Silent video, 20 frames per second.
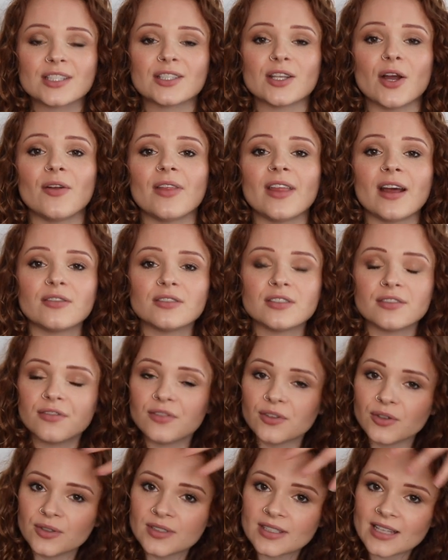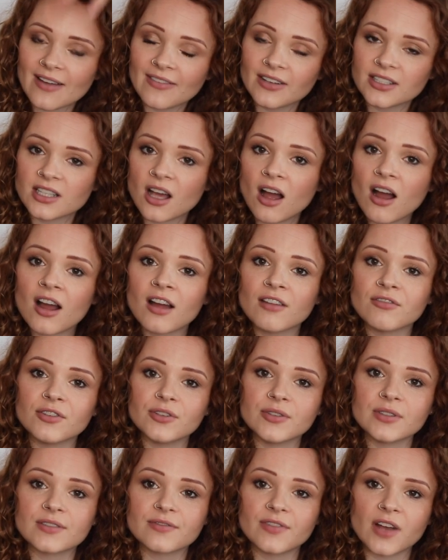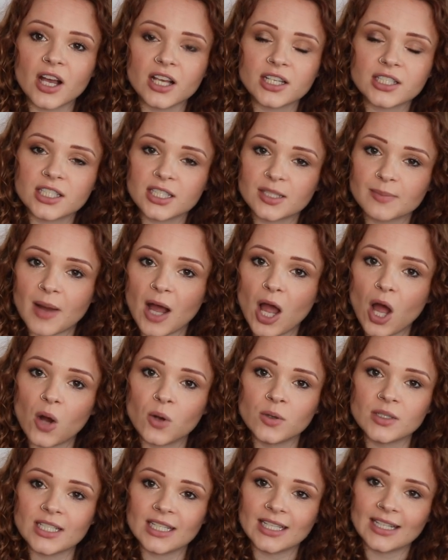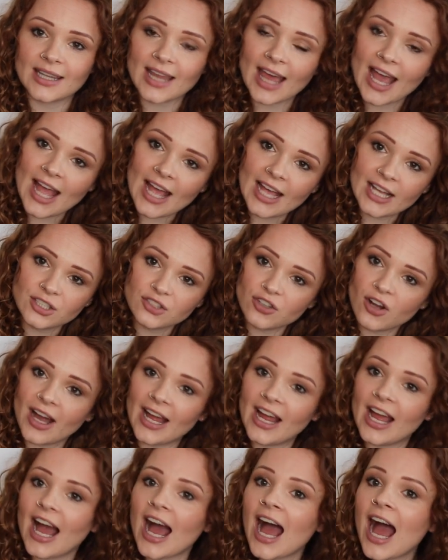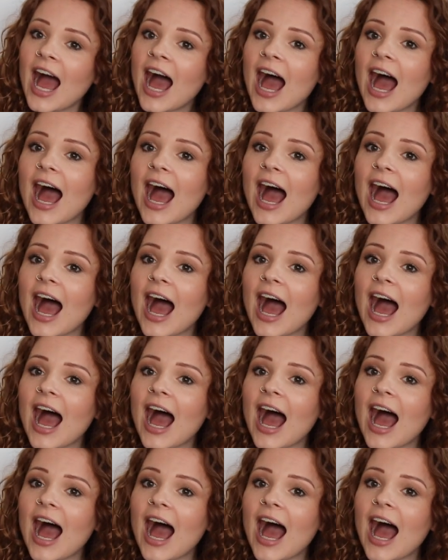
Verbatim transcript: so they'll diffuse their entire roots first just by holding the hairdryer